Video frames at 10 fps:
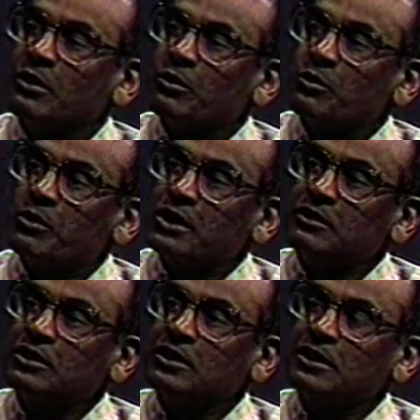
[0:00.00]
one
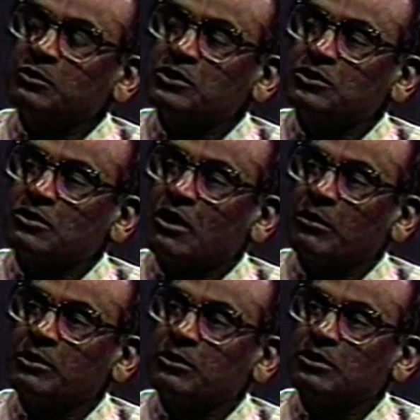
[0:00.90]
of the things which is
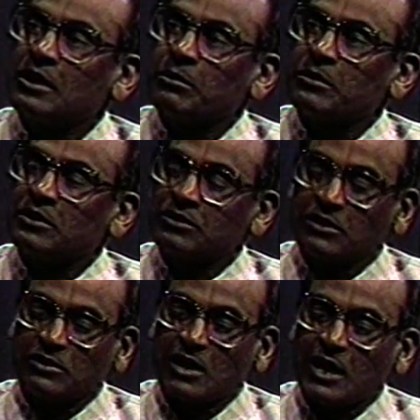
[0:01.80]
common to them is
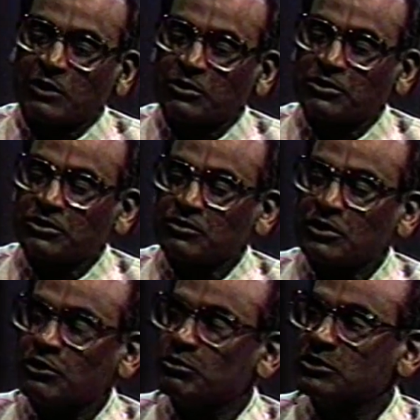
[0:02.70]
this diagnosis of
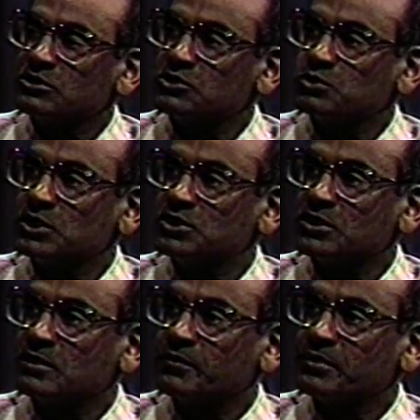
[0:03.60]
the human
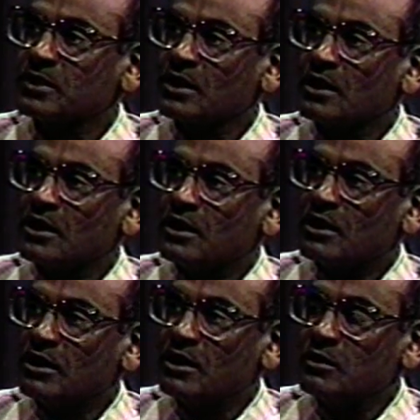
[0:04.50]
situation,
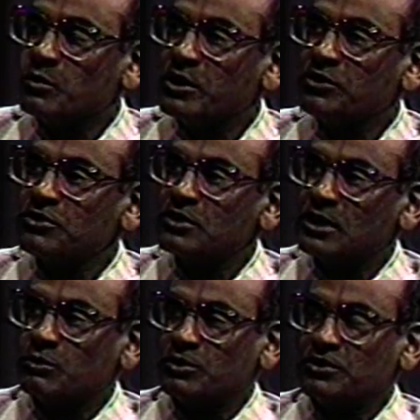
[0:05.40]
in which
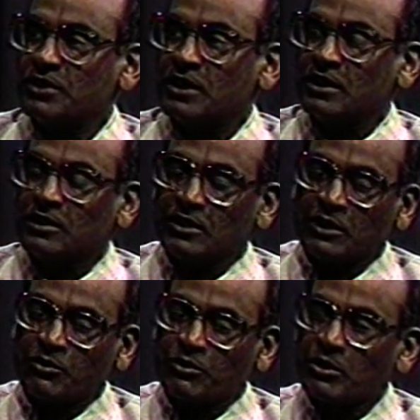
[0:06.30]
they would say
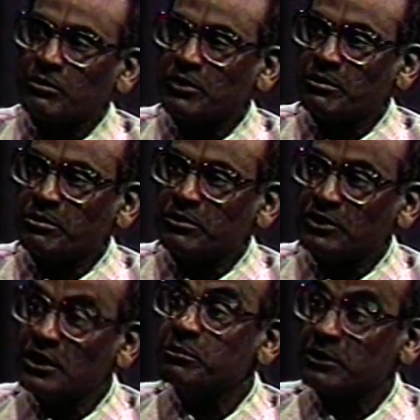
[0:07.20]
that from
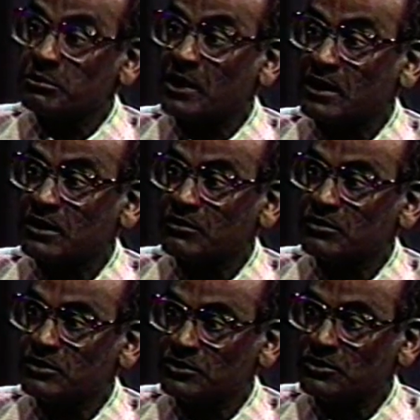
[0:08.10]
their perspective,
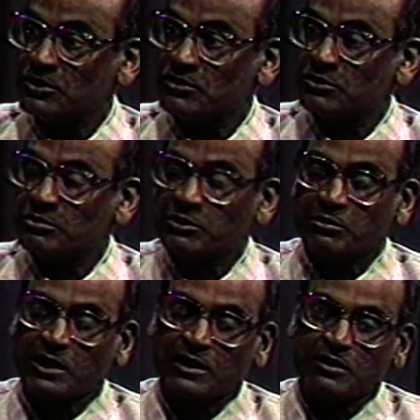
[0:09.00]
these teachers'
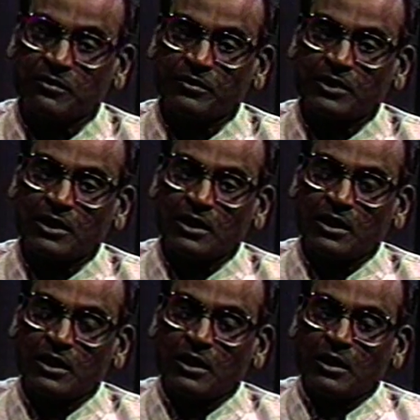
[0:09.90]
perspective,
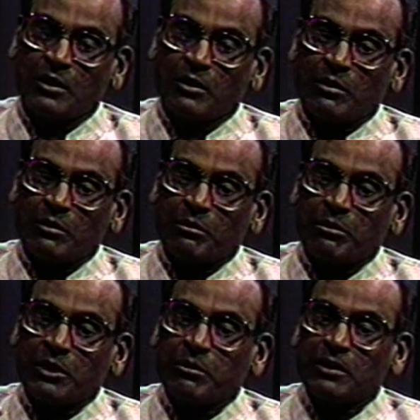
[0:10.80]

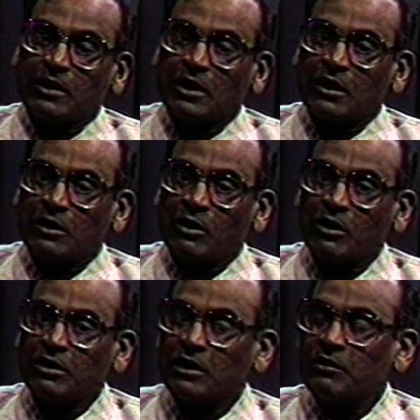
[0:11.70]
people are
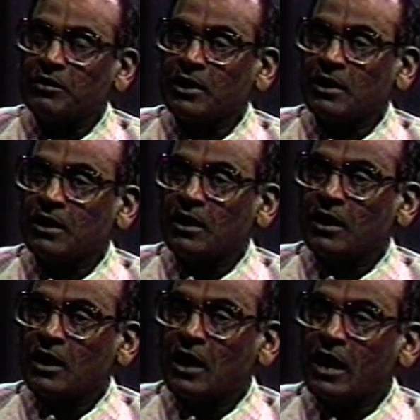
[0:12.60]
not living
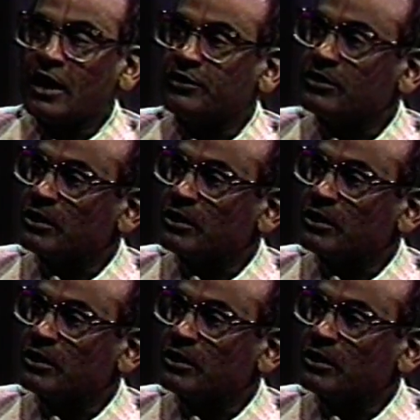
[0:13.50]
as they